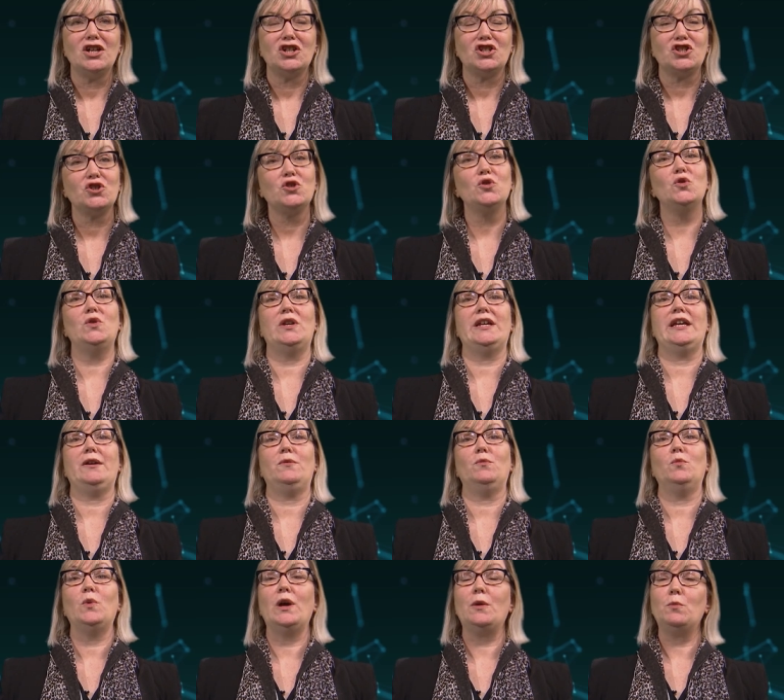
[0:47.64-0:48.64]
Surely,
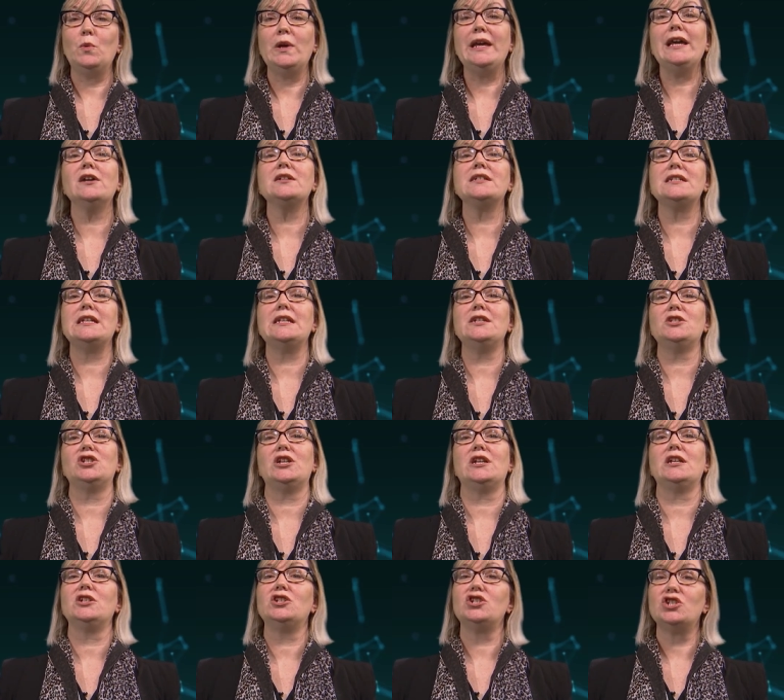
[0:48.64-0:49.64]
when we are
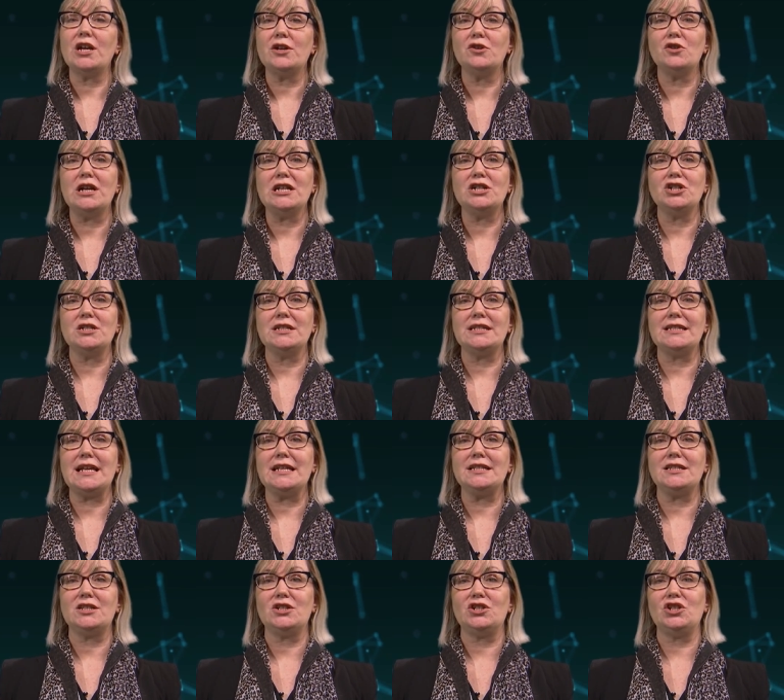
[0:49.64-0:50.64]
teaching Generation Z
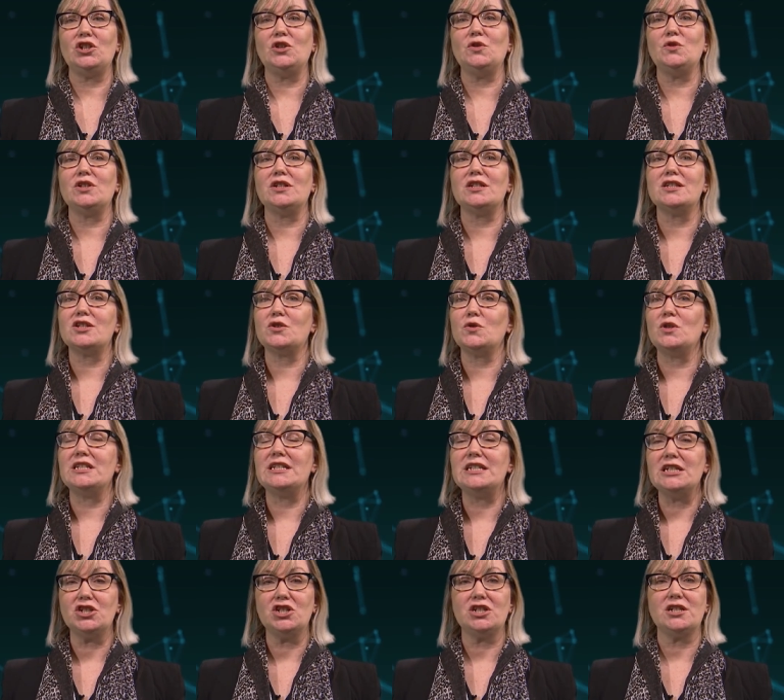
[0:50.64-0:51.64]
students who are
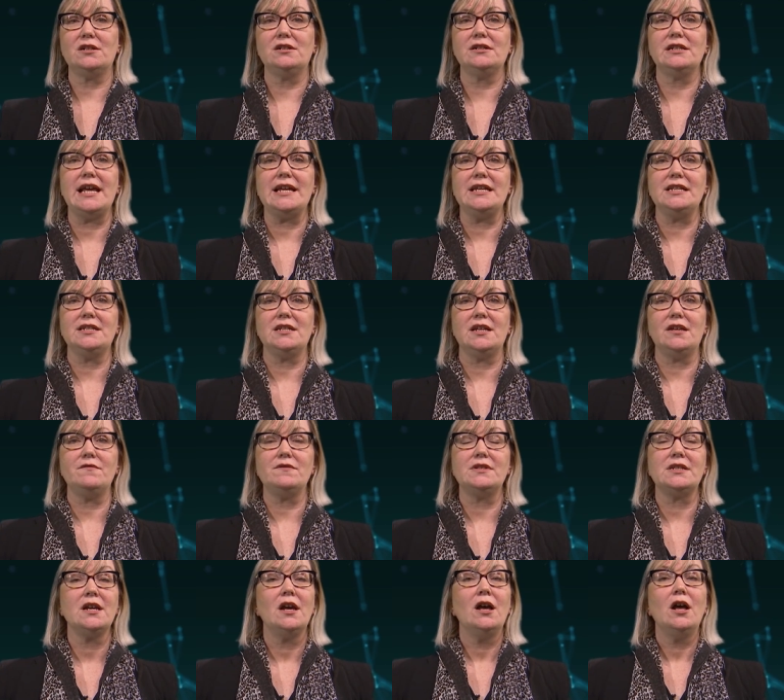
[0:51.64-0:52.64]
digital
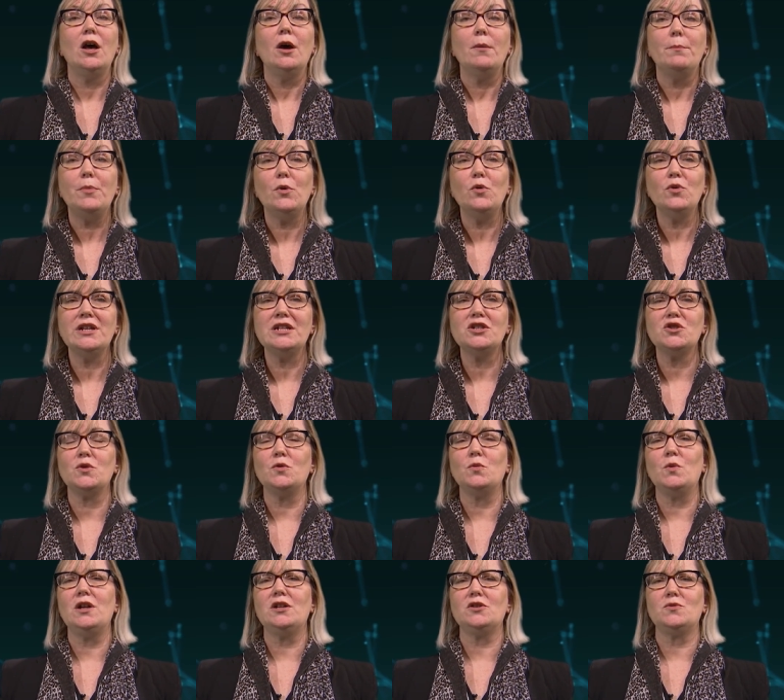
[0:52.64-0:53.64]
natives, born into a
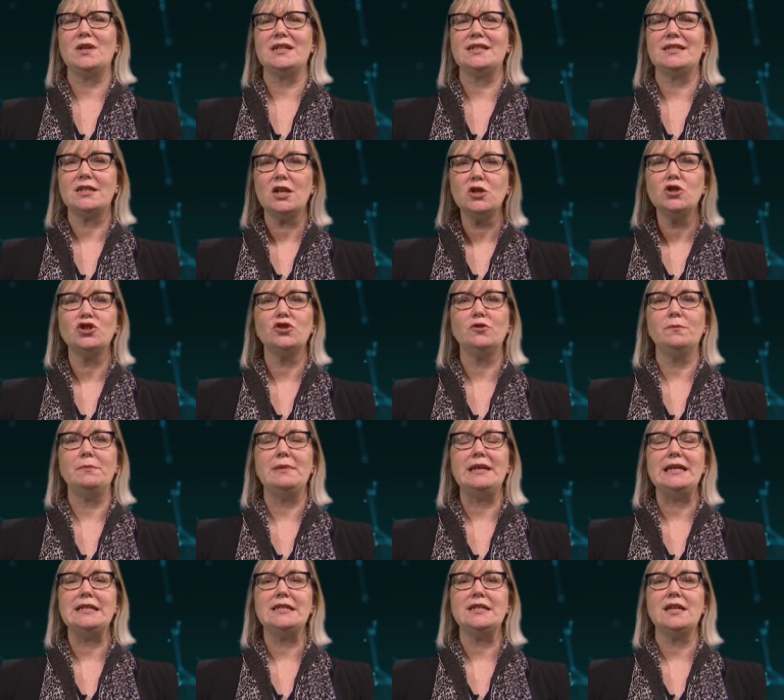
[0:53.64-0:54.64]
world where social
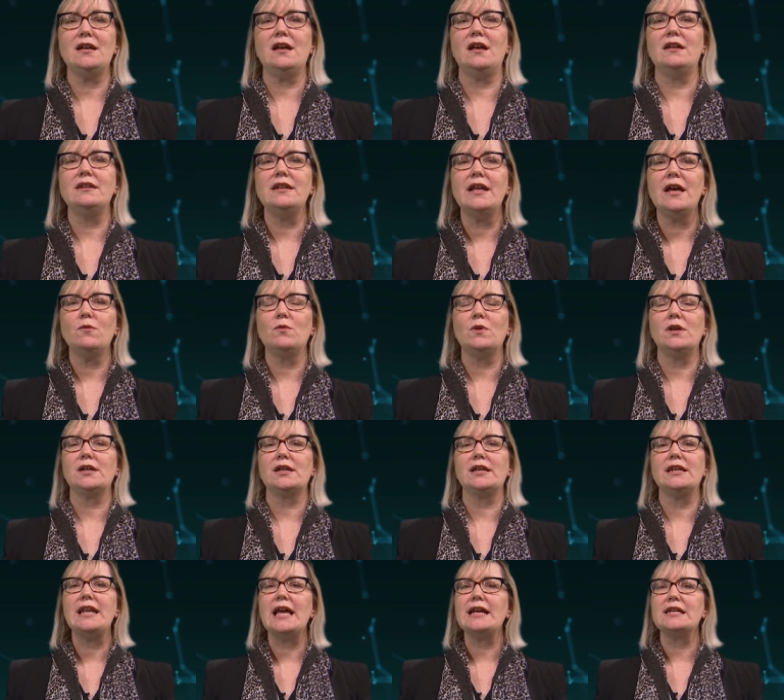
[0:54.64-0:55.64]
media and network
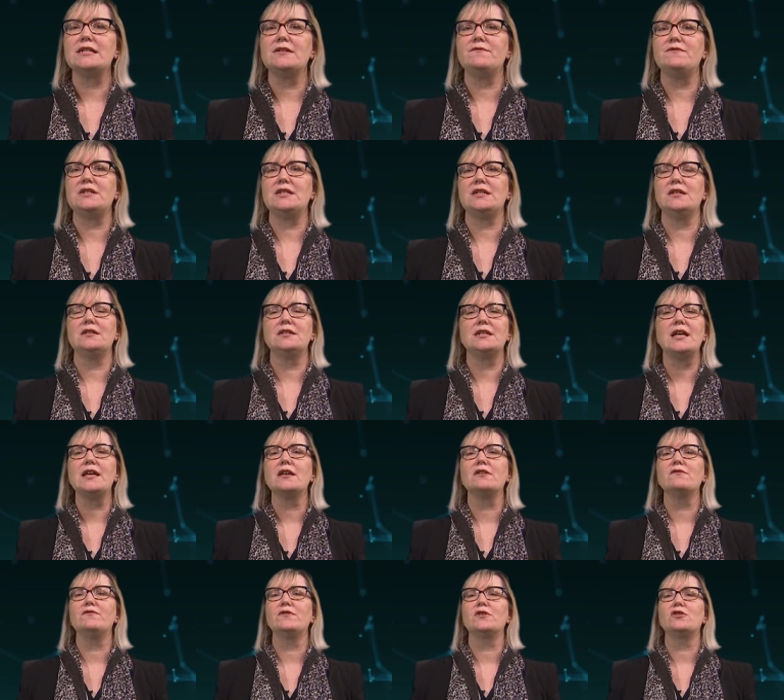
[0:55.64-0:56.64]
connectivity are
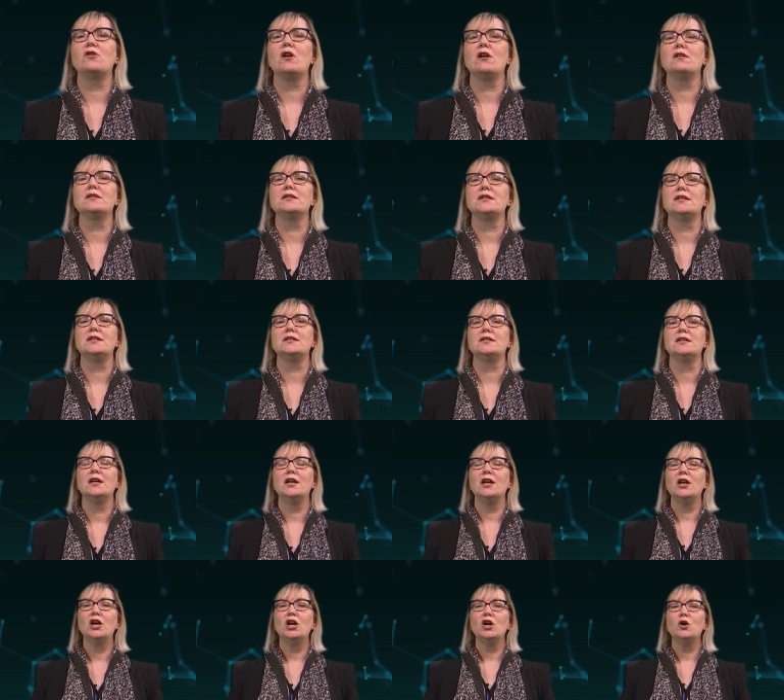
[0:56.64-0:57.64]
taken for granted,
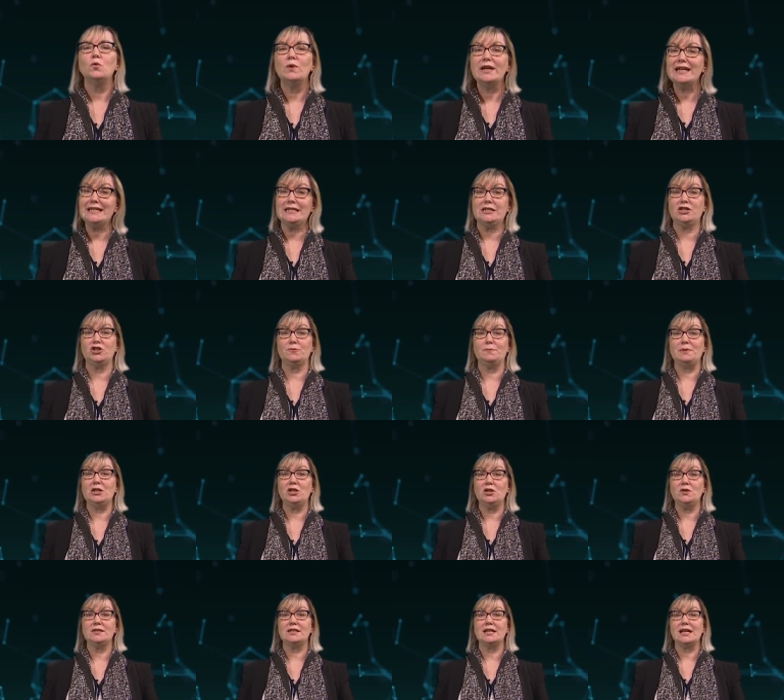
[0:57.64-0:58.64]
we should be
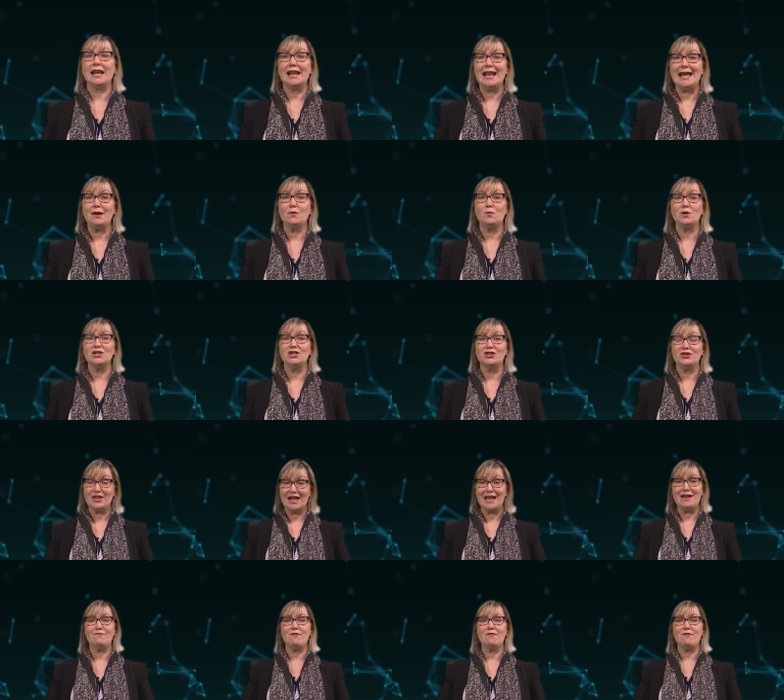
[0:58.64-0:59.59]
using a language they